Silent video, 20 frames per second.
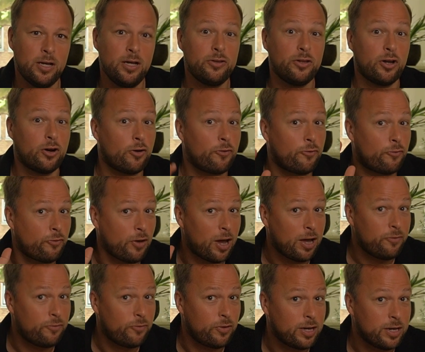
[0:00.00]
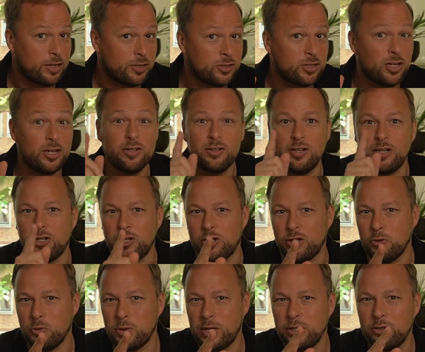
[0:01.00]
There are 5 things that
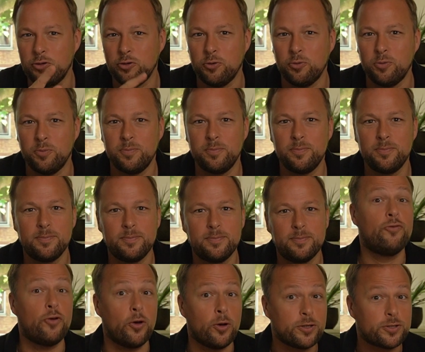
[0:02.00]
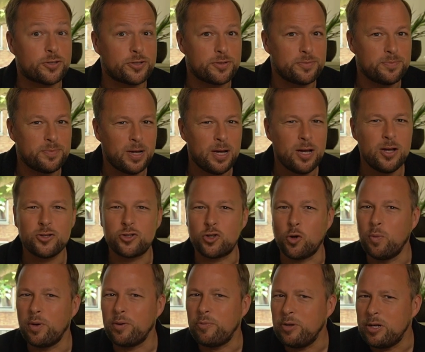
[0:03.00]
you can do. First,
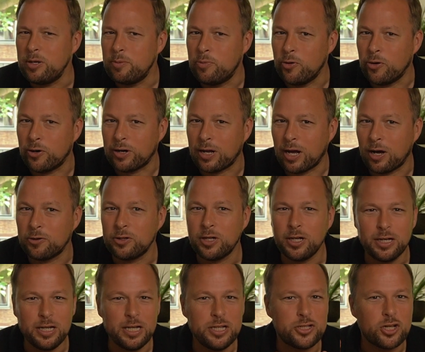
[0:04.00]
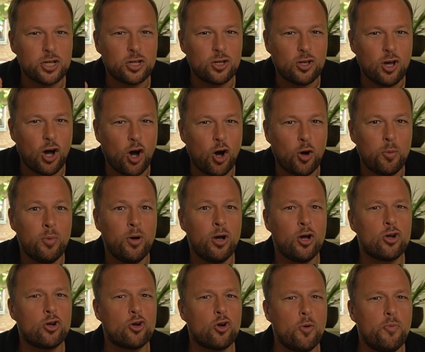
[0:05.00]
someone with a burnout needs a calm,
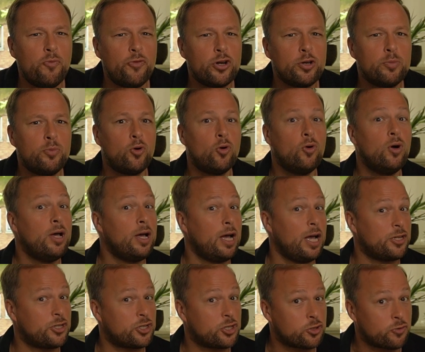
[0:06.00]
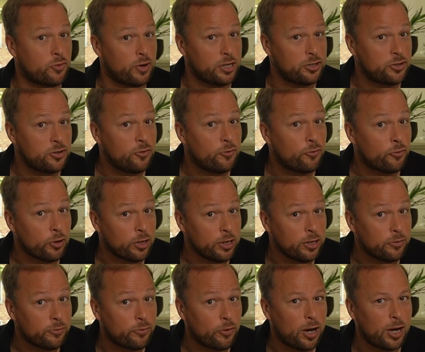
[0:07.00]
comfortable and stress-free
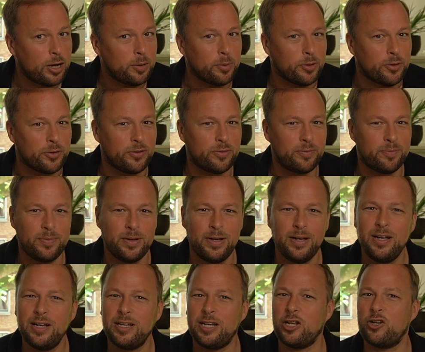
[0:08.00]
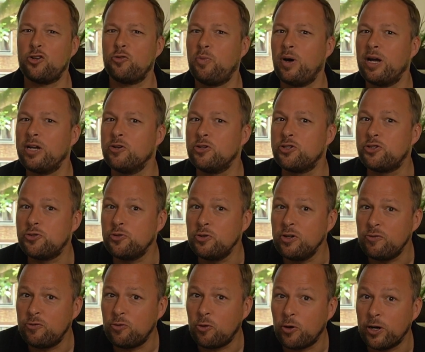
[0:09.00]
environment. That is why you should
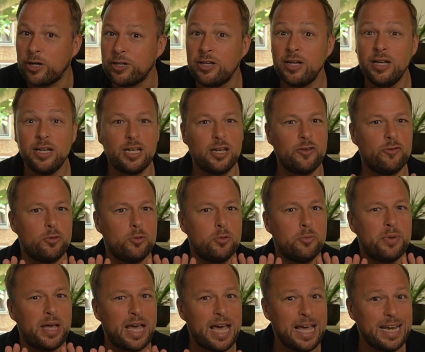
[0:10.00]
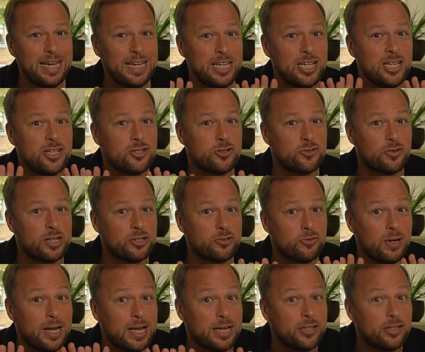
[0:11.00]
avoid giving them any
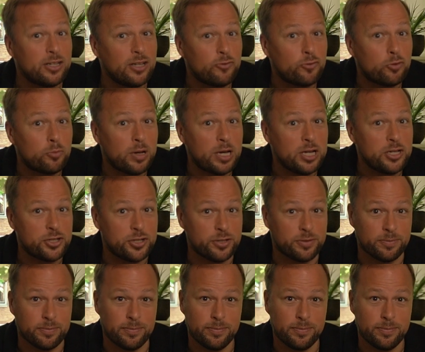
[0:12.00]
stress-related information.